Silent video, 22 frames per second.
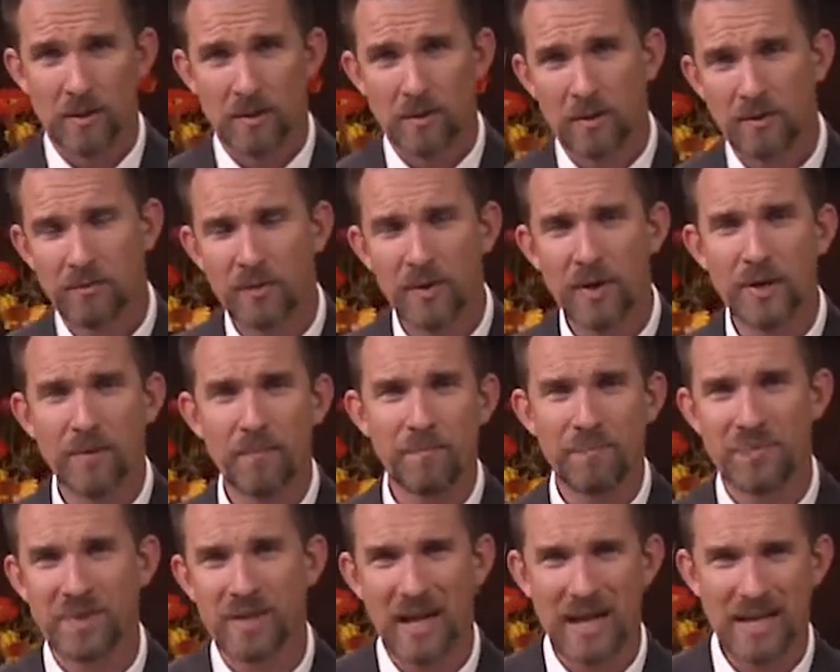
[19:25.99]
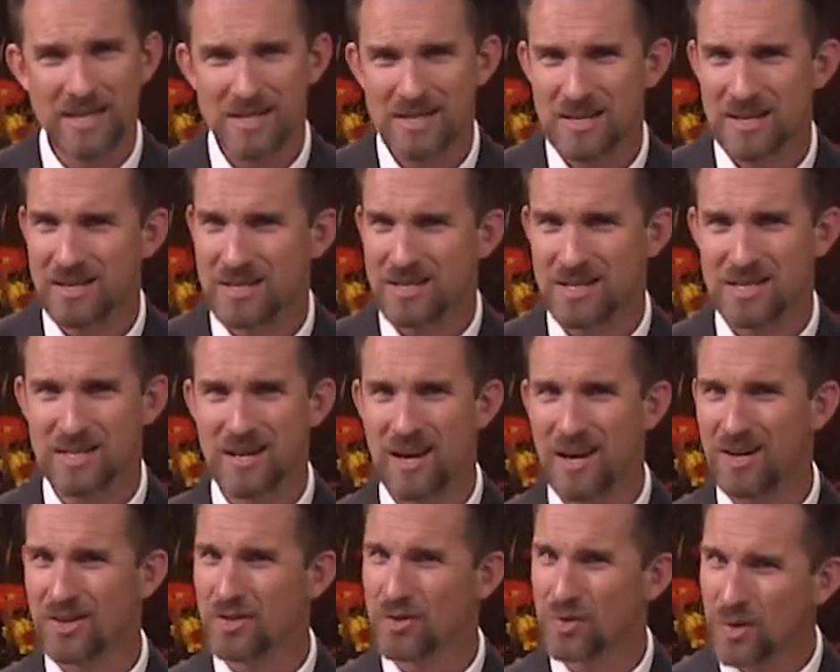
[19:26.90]
Well, friend, that's just
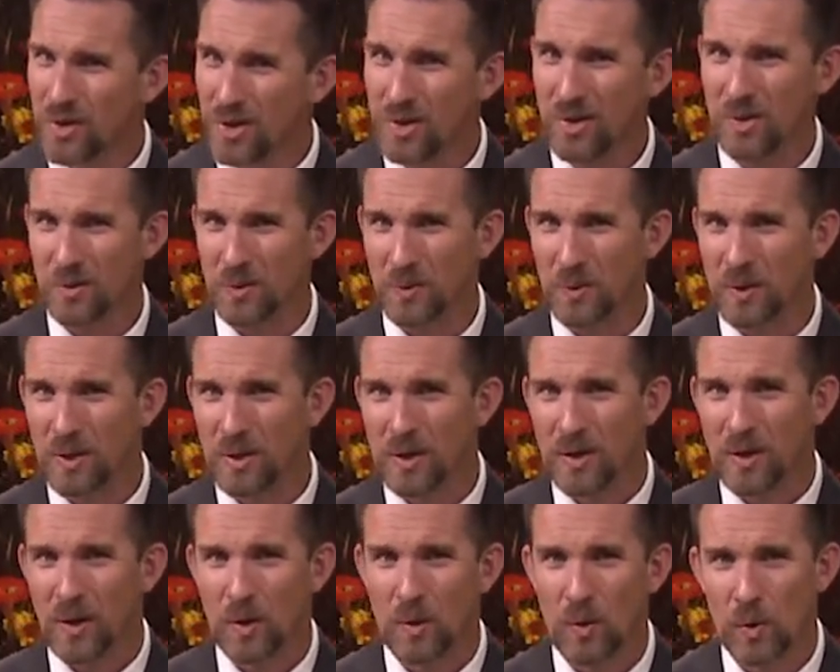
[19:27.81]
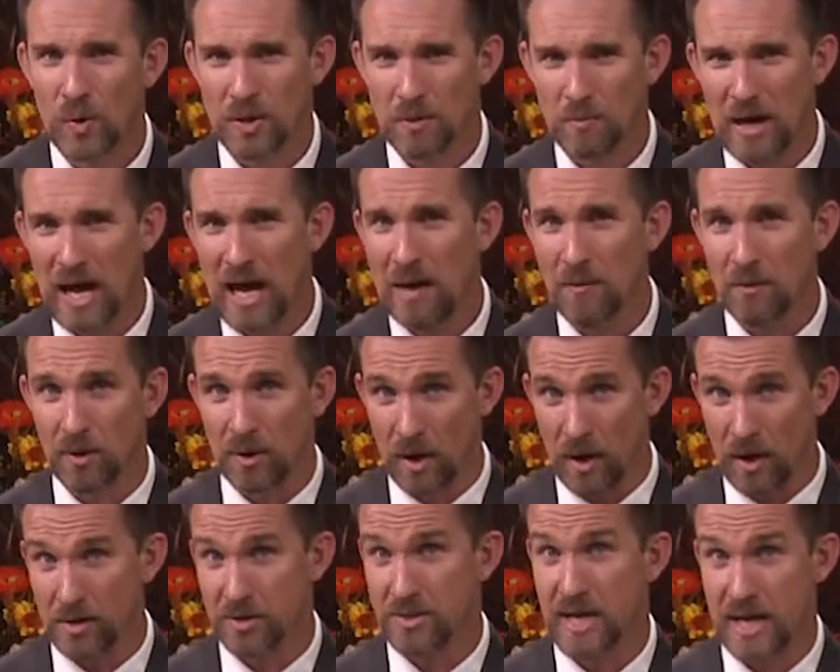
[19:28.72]
not true according to the Bible.
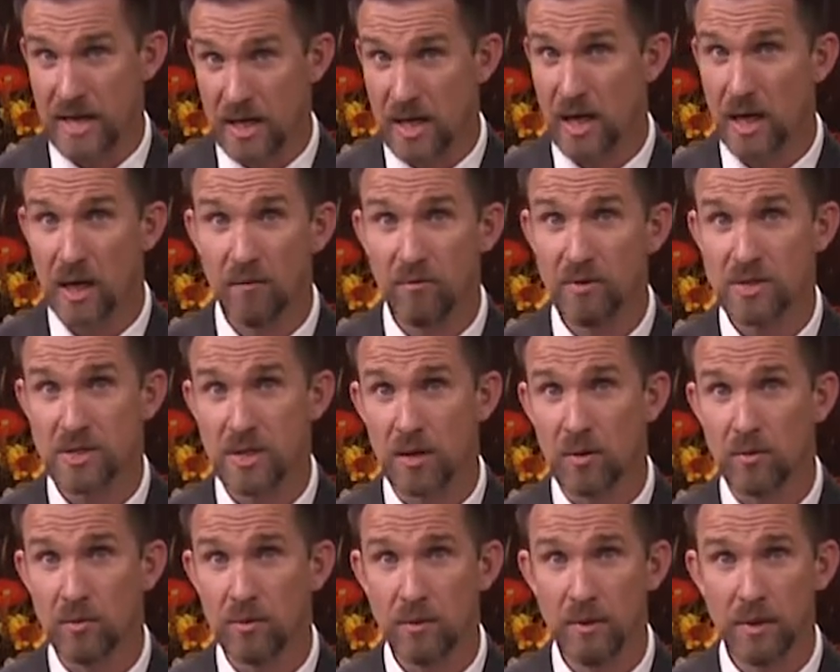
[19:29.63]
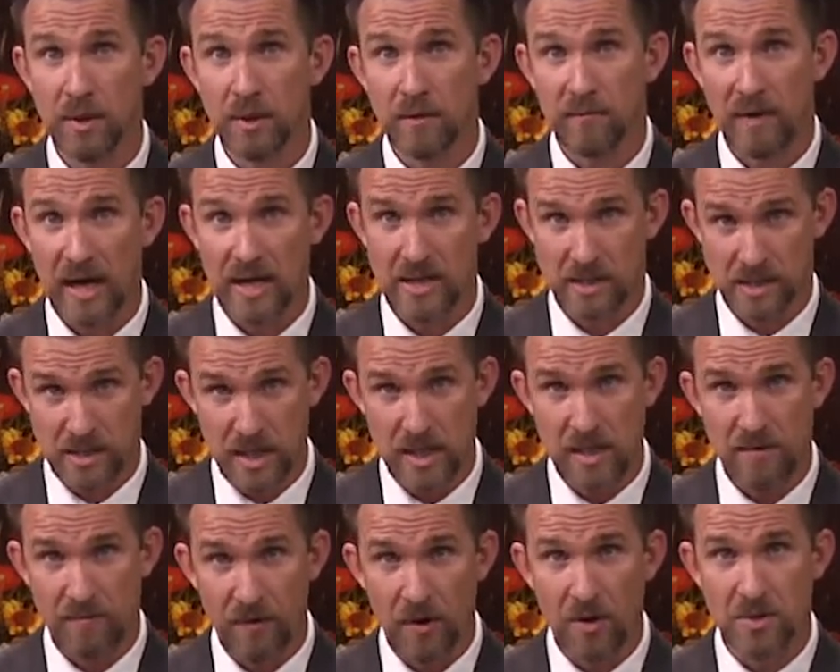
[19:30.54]
God will take care of His own. If I
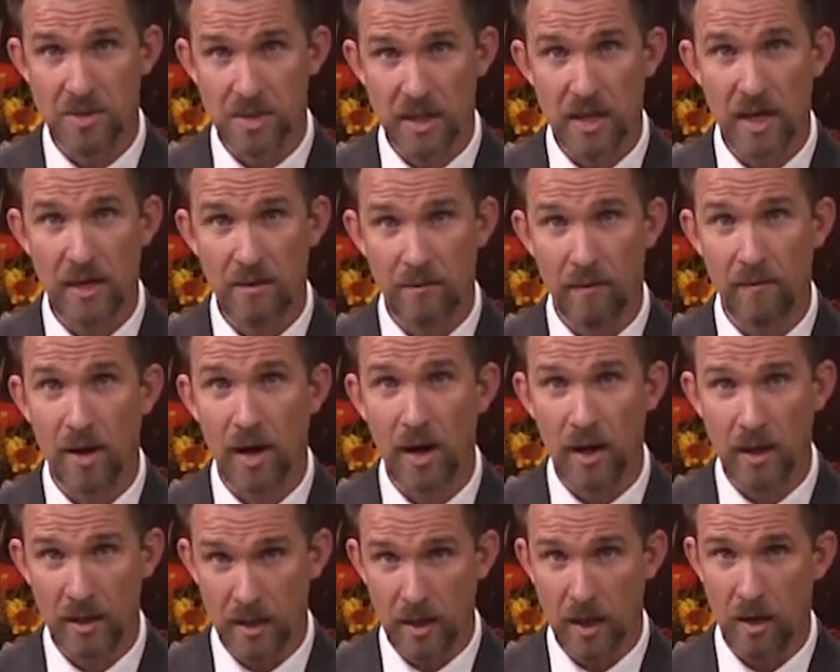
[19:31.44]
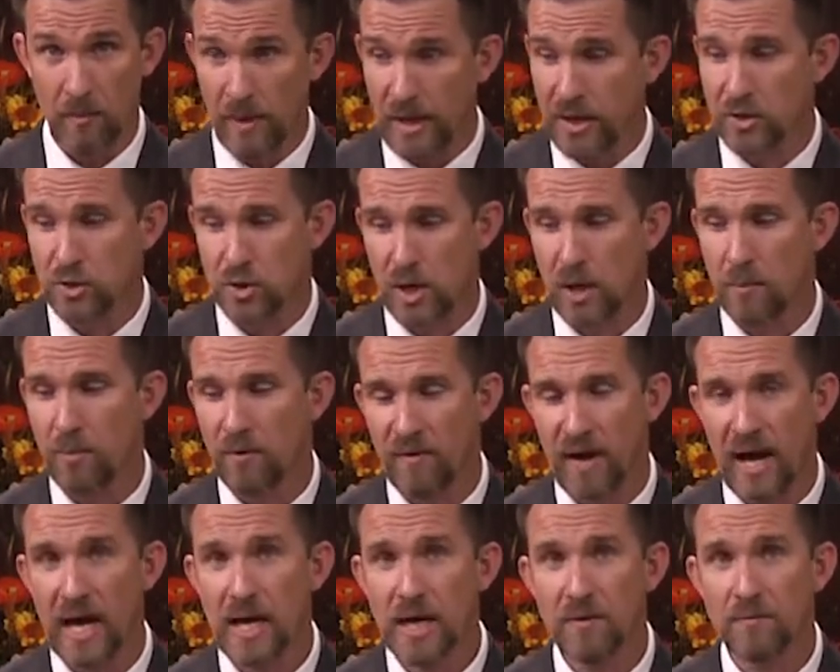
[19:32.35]
seek first the kingdom of God, God will make sure I'm
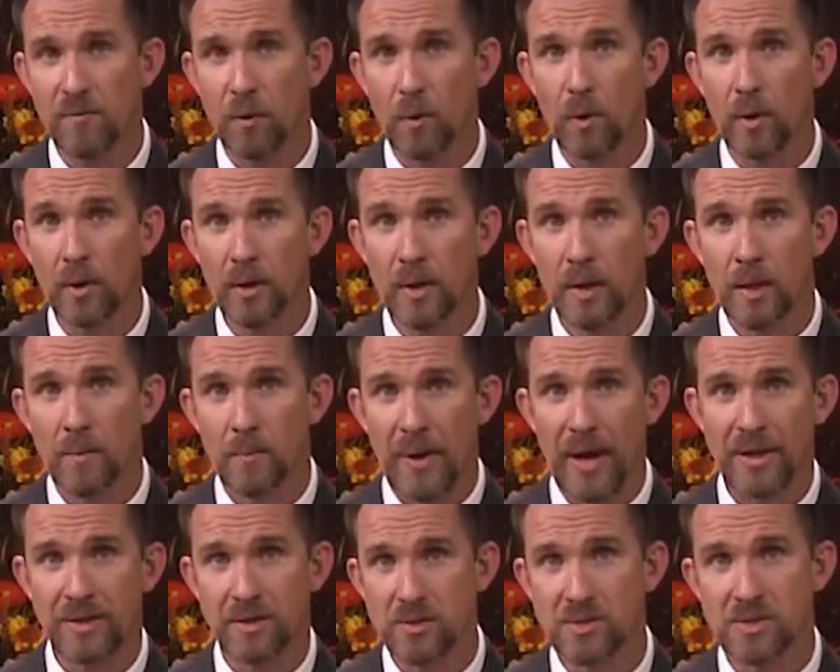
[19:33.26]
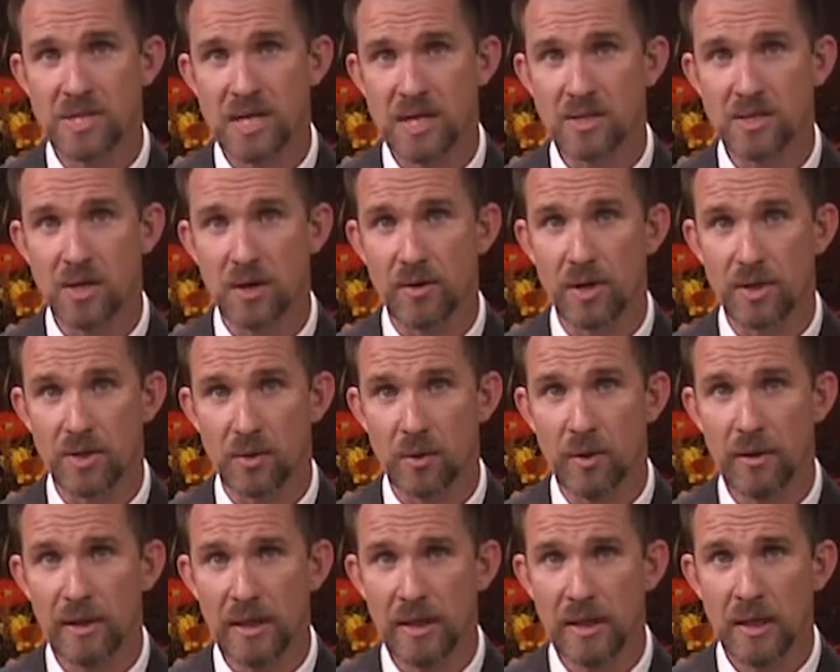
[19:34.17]
provided for. Matthew
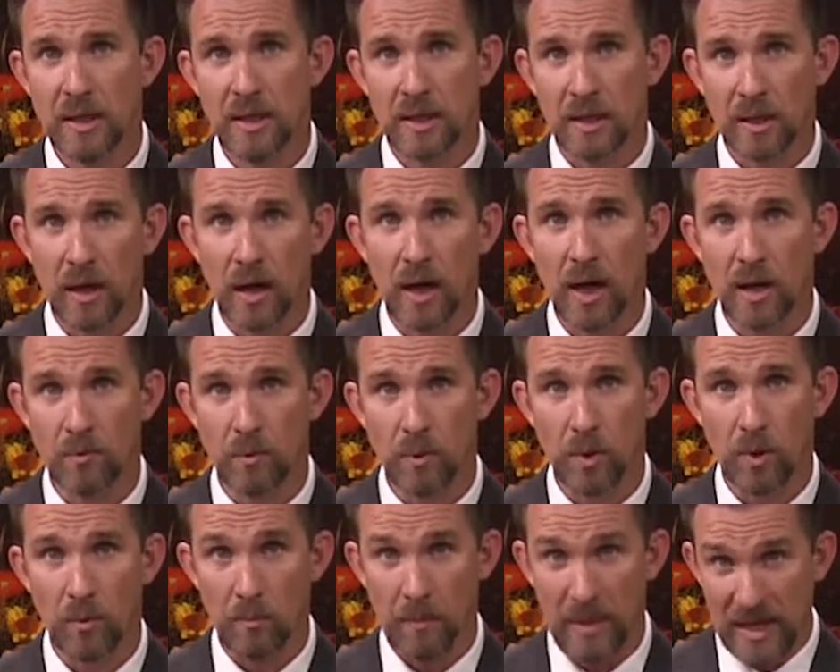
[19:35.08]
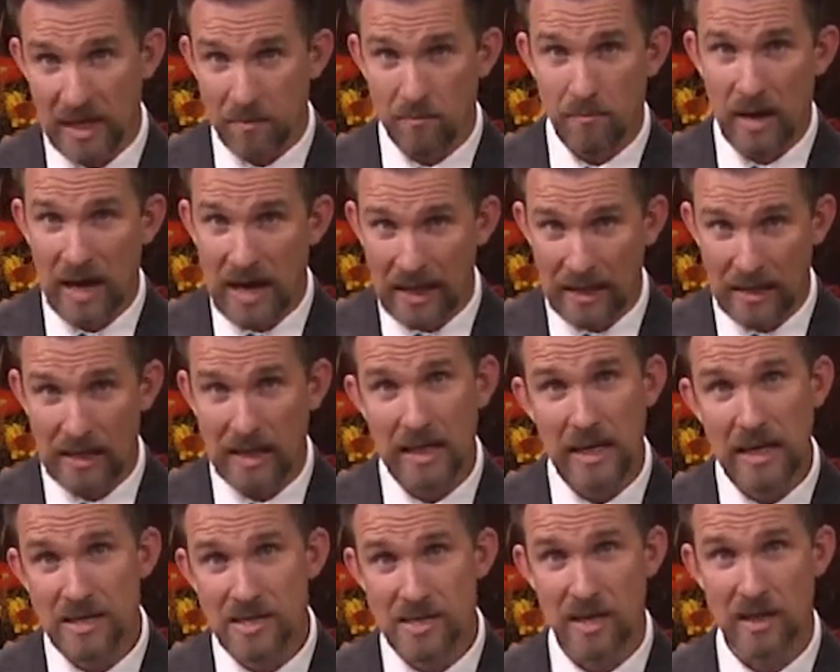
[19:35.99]
6:33. God will meet my
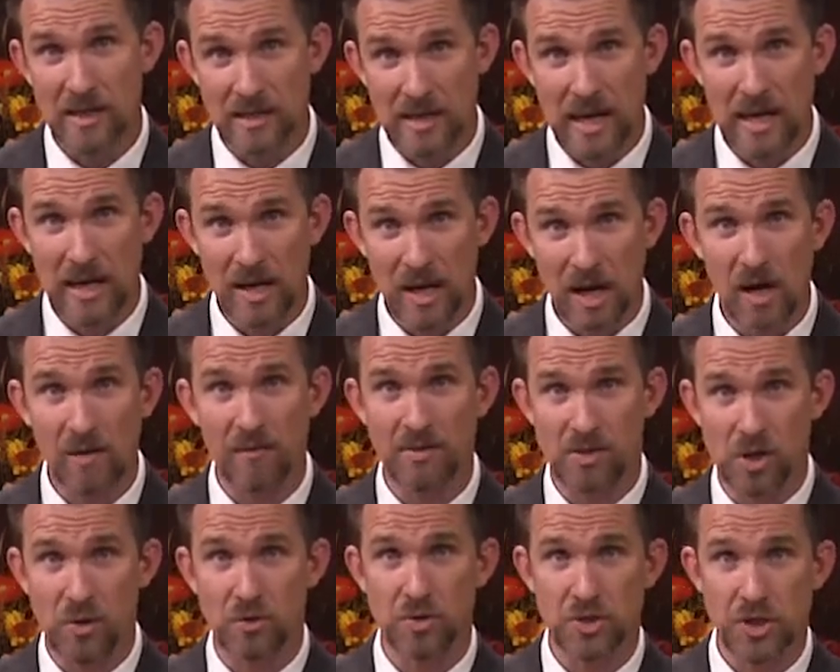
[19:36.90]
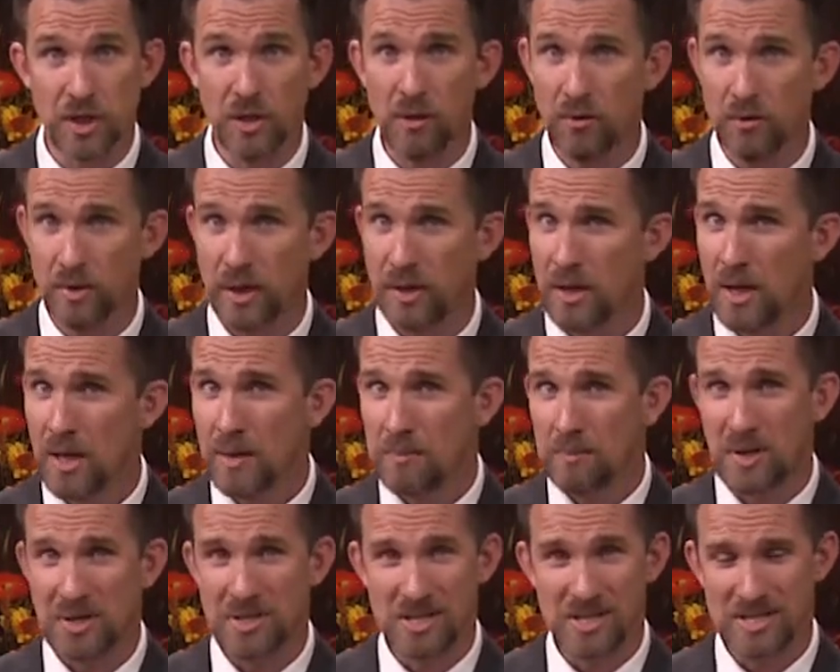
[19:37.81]
needs and take care of His own children.
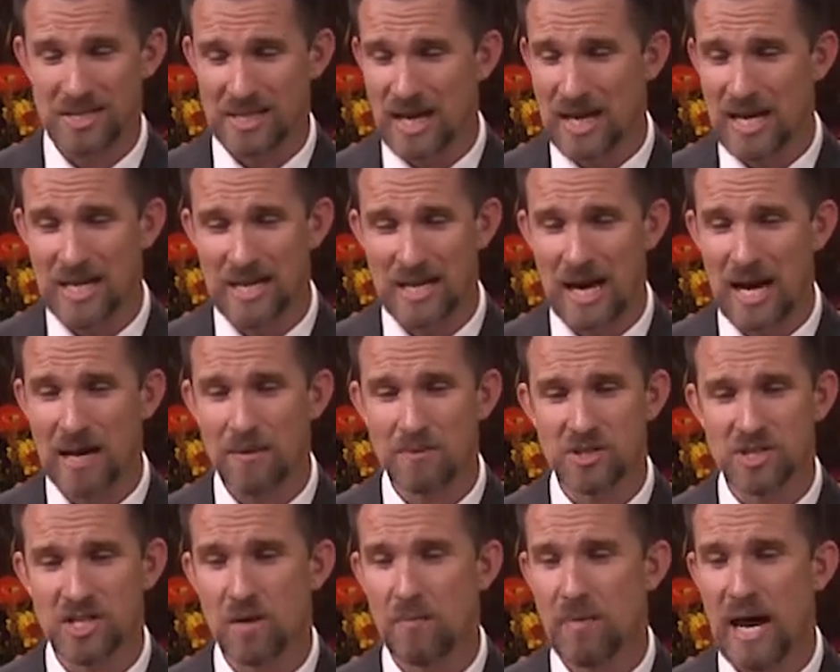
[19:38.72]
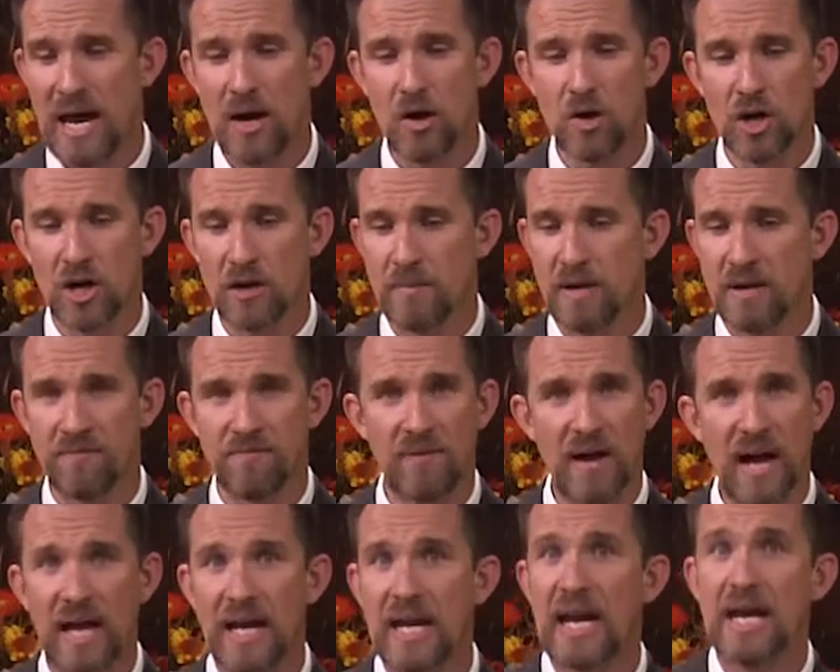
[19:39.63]
But to say that I'm somehow going to be
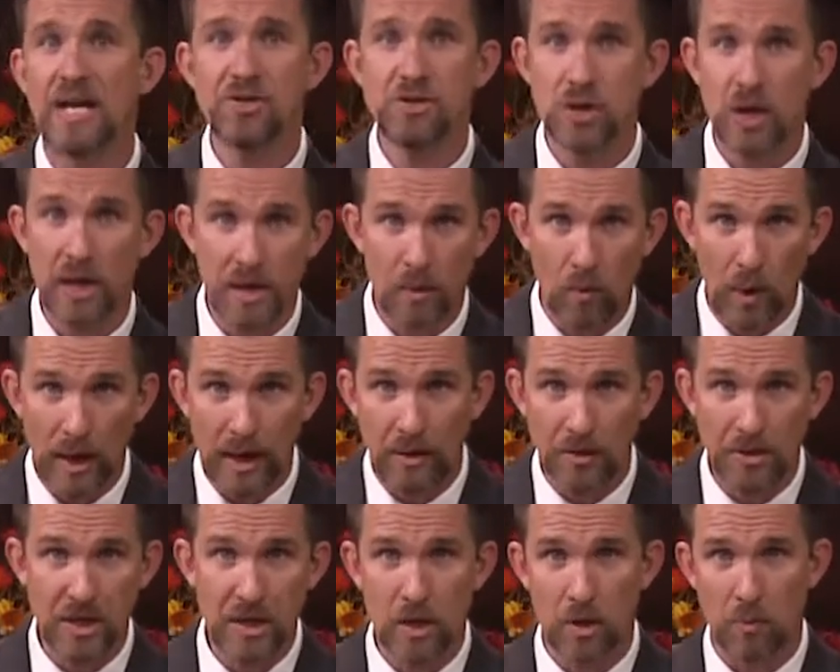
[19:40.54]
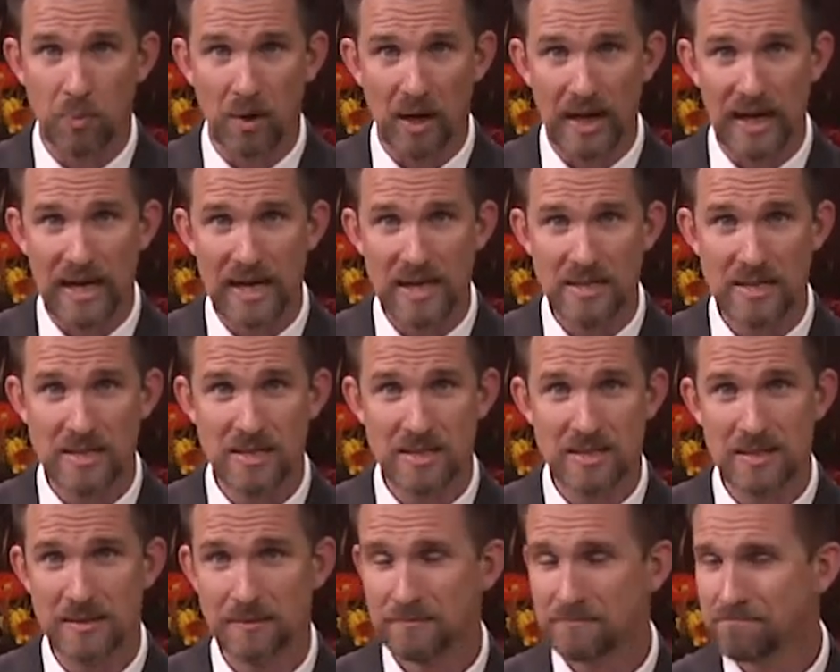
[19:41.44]
financially wealthy or
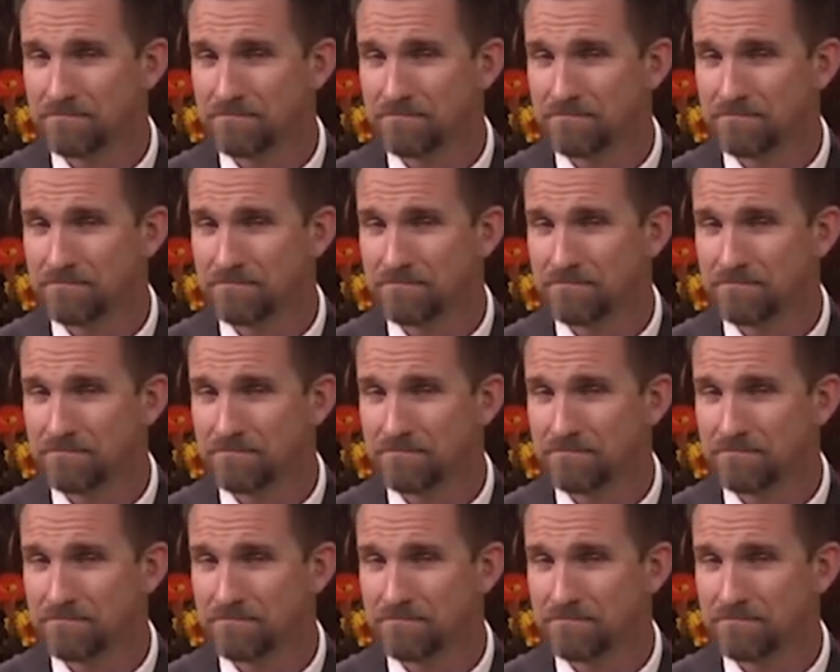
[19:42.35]
blessed,